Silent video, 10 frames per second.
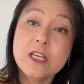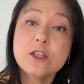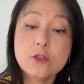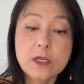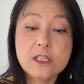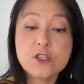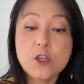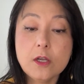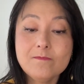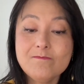So it is
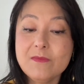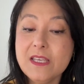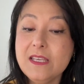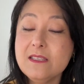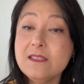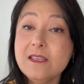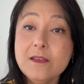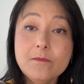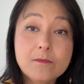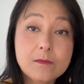not
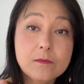easy